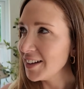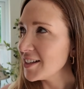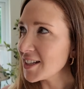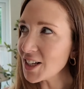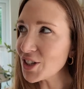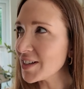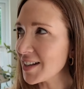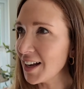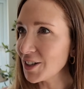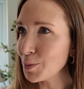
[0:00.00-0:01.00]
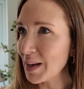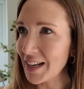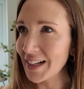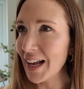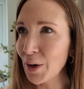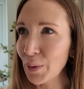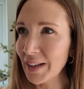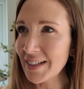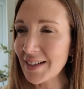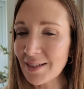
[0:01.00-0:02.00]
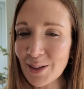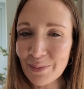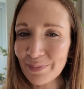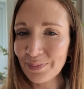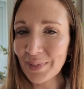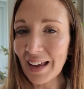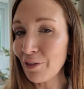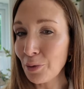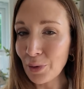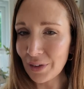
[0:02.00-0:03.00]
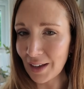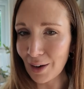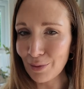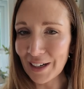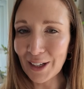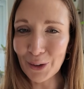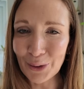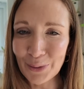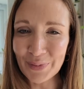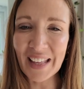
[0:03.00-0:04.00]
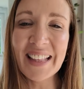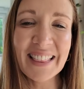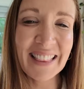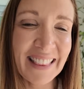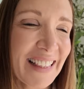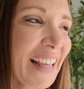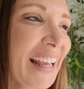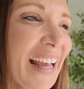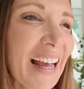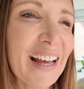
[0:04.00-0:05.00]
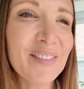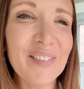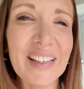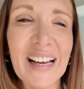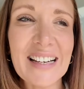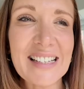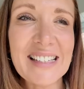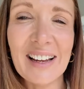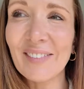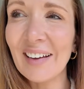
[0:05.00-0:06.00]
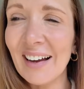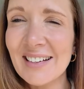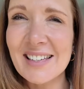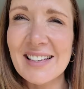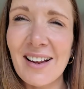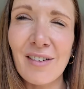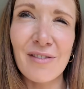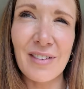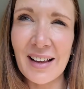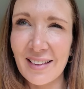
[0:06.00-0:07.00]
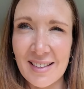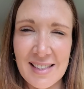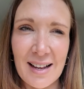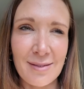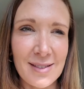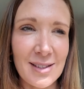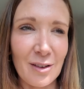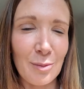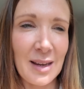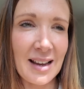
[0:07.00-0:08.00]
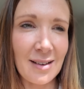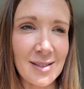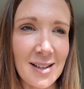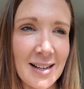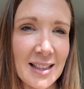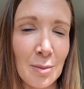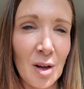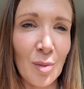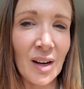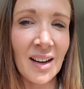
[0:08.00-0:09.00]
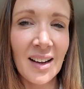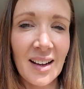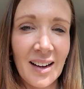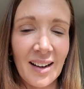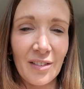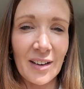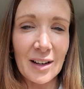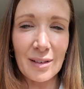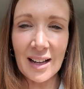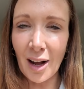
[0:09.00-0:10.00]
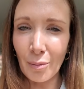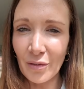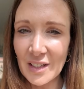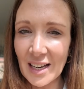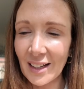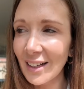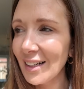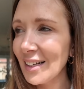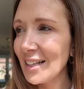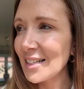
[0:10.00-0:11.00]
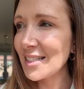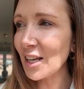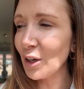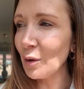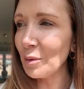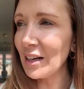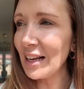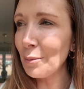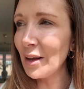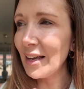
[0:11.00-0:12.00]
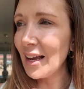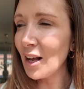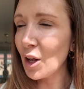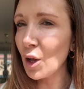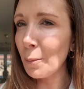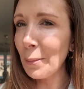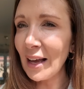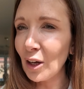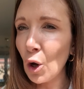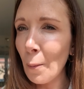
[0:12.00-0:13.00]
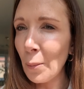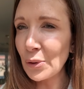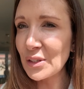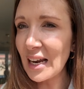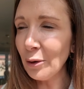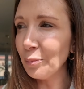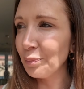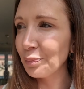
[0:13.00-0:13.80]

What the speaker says: such and such making that noise, and everyone will think I'm really cool. But yeah, I just love it. I just love like the sounds of being outside at the moment. I find it really comforting. So I'm gonna get my bag of compost out